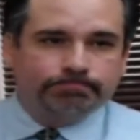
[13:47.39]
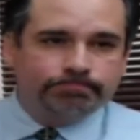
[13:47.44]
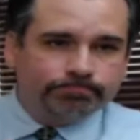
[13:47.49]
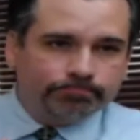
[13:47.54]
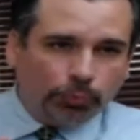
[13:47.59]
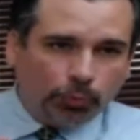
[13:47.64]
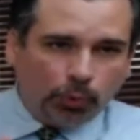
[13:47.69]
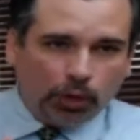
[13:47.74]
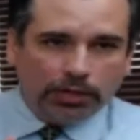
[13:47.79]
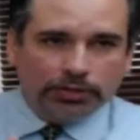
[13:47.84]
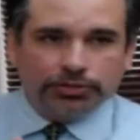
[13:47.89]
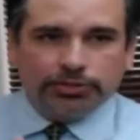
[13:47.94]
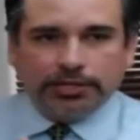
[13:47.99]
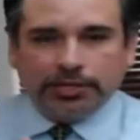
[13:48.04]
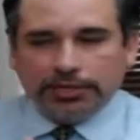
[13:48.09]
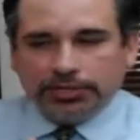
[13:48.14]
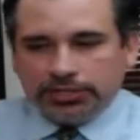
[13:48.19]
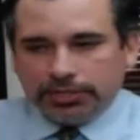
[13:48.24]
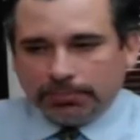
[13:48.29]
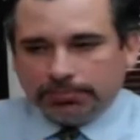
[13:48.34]
ones
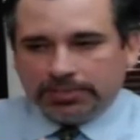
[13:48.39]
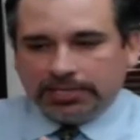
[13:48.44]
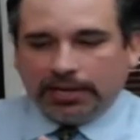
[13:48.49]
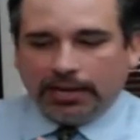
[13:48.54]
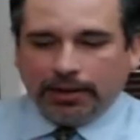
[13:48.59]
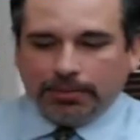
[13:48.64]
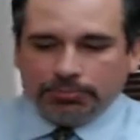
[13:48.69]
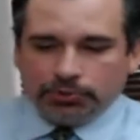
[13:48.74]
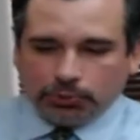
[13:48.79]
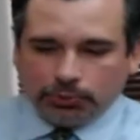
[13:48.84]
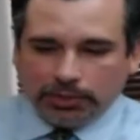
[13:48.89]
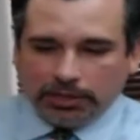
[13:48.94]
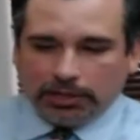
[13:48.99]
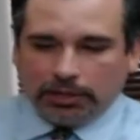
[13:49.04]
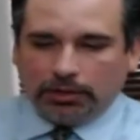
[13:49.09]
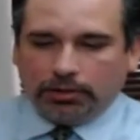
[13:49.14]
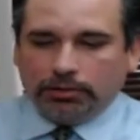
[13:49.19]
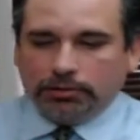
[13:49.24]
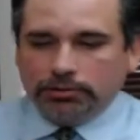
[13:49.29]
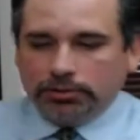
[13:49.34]
that sometimes
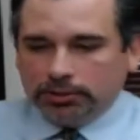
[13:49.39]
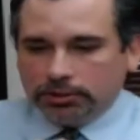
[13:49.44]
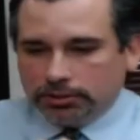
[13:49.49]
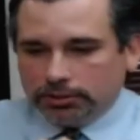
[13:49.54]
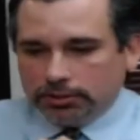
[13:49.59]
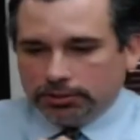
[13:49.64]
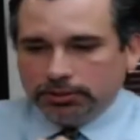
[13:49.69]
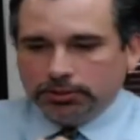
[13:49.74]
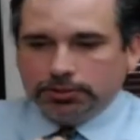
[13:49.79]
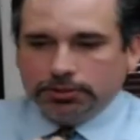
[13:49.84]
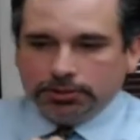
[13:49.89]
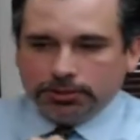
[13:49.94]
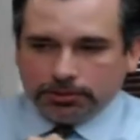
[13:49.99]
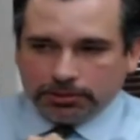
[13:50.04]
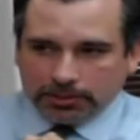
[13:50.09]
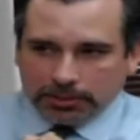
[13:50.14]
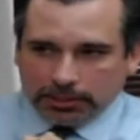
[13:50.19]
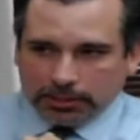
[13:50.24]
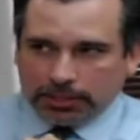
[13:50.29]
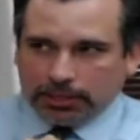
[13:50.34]
will,
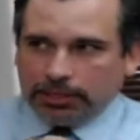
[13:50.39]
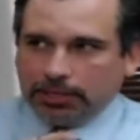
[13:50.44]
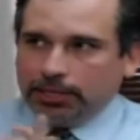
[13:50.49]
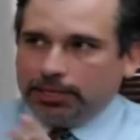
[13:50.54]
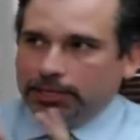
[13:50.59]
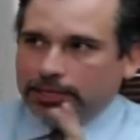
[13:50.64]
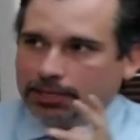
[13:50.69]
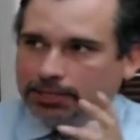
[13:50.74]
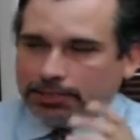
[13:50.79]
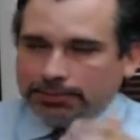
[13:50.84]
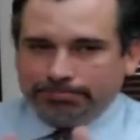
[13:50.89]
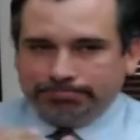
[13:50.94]
how